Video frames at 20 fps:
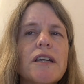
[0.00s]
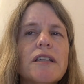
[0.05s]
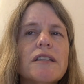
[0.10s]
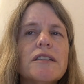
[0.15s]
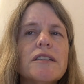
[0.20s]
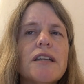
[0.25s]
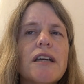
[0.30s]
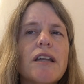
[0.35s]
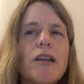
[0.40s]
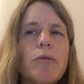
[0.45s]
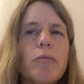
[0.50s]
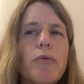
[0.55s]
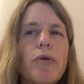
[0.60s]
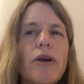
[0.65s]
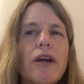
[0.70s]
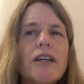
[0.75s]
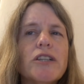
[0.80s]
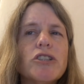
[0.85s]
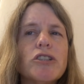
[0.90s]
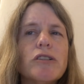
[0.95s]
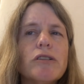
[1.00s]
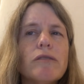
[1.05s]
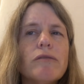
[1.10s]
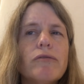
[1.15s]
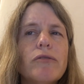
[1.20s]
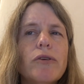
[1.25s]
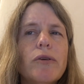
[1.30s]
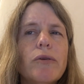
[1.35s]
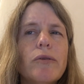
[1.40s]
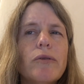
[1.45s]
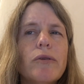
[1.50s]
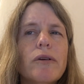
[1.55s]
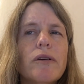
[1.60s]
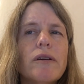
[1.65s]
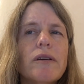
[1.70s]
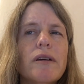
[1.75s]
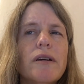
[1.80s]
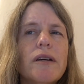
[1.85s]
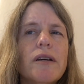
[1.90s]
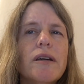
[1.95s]
and celebration of you.
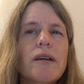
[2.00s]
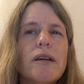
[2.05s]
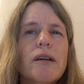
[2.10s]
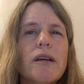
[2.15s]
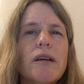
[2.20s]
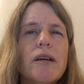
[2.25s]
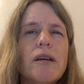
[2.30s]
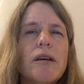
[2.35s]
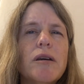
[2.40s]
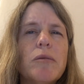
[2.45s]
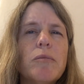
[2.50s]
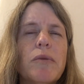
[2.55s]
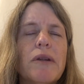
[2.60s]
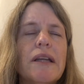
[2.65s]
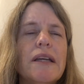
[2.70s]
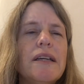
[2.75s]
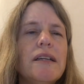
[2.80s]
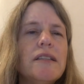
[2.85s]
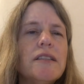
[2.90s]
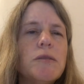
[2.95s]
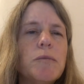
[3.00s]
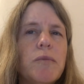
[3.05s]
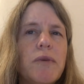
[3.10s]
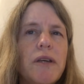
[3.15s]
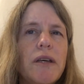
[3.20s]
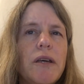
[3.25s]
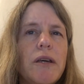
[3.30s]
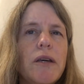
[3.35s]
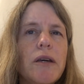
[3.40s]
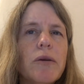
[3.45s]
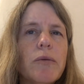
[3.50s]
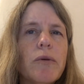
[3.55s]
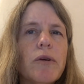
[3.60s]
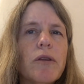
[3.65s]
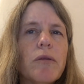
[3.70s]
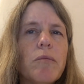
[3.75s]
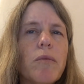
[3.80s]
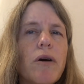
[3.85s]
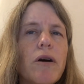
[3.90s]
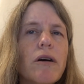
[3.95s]
Please be
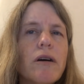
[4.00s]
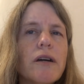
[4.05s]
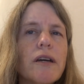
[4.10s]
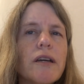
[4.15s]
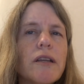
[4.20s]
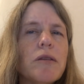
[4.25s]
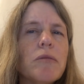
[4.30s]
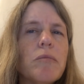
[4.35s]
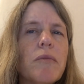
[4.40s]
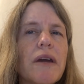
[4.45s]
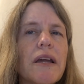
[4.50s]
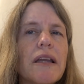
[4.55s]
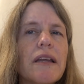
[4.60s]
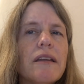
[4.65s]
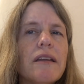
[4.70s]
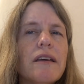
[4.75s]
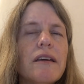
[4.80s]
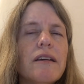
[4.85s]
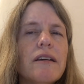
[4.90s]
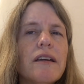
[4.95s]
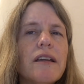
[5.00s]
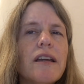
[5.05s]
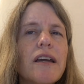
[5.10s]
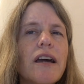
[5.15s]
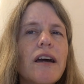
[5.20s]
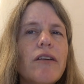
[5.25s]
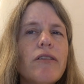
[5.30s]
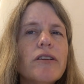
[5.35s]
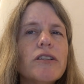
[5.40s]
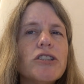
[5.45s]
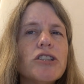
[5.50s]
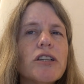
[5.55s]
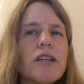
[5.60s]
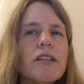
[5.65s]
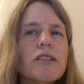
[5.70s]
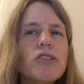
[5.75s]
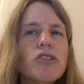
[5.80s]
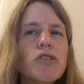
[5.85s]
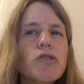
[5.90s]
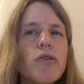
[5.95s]
with Mark and Melanie, encouraging
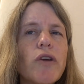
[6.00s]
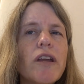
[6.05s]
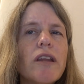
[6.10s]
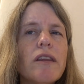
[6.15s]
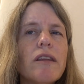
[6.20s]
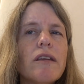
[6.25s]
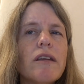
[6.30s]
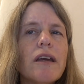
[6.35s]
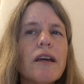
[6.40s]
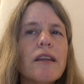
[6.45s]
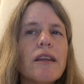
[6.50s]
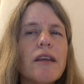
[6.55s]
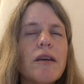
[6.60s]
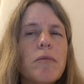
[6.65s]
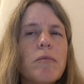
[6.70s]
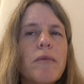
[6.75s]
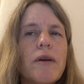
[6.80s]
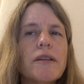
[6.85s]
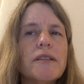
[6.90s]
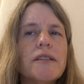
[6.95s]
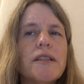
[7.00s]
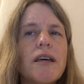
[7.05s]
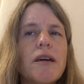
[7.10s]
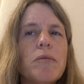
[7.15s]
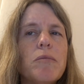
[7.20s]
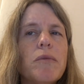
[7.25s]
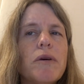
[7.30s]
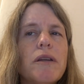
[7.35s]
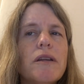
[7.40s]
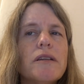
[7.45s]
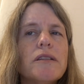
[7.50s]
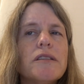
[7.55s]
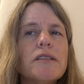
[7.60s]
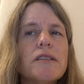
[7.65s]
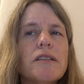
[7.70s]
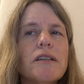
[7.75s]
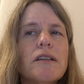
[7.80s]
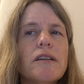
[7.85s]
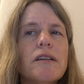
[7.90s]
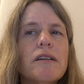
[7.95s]
and strengthening them as they
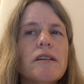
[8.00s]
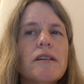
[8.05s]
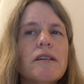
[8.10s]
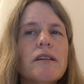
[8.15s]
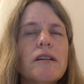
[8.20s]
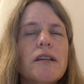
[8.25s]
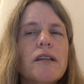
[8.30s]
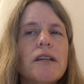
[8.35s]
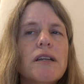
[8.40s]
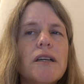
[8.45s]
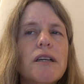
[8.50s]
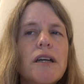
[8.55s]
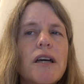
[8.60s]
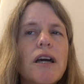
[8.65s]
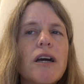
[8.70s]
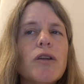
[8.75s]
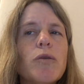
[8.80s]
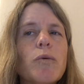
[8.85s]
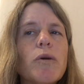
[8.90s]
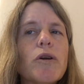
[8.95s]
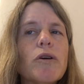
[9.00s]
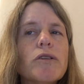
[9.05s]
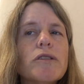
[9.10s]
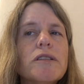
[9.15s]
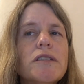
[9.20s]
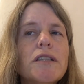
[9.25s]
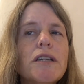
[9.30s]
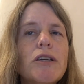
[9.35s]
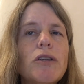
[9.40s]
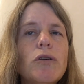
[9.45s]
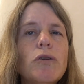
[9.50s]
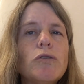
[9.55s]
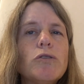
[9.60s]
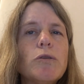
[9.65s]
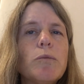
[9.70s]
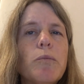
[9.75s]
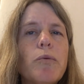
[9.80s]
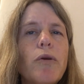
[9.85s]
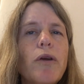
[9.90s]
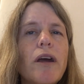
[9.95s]
minister. And we continue to
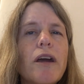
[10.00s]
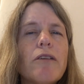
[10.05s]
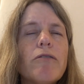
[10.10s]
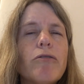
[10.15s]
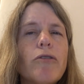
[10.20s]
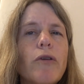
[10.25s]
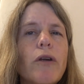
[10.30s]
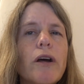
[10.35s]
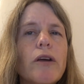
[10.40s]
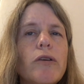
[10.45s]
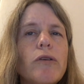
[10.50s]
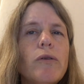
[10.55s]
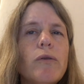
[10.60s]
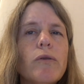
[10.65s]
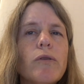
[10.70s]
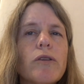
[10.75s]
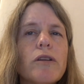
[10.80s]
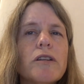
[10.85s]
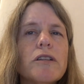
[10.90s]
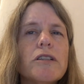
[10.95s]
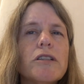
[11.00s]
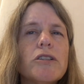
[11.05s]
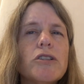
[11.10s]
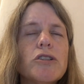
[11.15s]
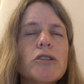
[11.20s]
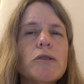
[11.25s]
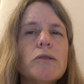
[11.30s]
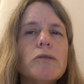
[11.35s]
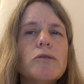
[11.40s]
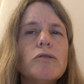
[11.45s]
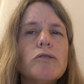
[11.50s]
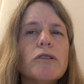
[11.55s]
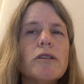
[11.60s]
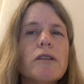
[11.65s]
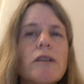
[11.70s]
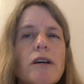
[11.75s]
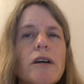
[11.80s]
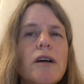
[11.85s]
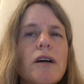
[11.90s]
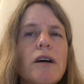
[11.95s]
pray for our youth and children,
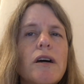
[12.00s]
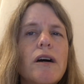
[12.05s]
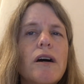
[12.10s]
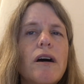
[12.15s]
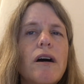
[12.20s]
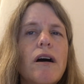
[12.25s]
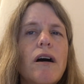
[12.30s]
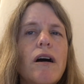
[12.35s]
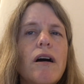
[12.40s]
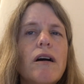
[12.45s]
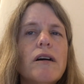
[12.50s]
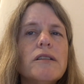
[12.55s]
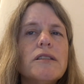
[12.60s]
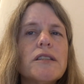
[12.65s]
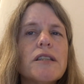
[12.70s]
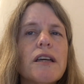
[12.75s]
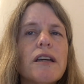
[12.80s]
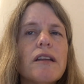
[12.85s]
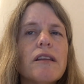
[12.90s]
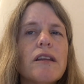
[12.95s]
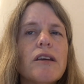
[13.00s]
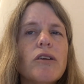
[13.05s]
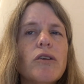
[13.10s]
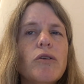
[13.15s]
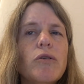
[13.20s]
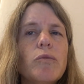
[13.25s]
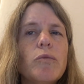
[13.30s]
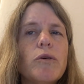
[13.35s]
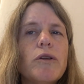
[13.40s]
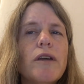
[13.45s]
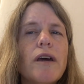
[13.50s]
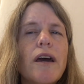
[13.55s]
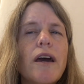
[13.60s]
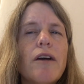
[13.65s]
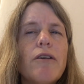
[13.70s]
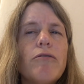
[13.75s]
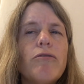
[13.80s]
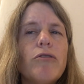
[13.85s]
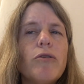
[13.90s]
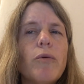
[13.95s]
asking that you would
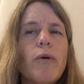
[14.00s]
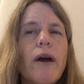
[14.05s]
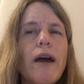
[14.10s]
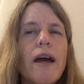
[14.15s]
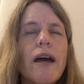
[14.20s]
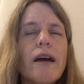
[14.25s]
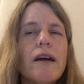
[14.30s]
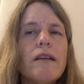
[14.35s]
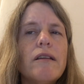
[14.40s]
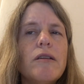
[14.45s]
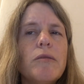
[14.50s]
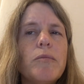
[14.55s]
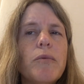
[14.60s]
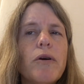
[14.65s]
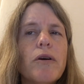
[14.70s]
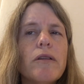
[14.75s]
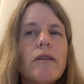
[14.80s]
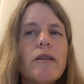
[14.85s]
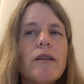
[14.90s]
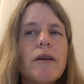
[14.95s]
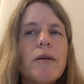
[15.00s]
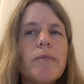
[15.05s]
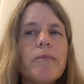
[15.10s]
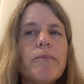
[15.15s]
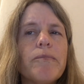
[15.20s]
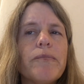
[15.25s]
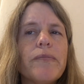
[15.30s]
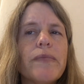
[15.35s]
have your hand upon them,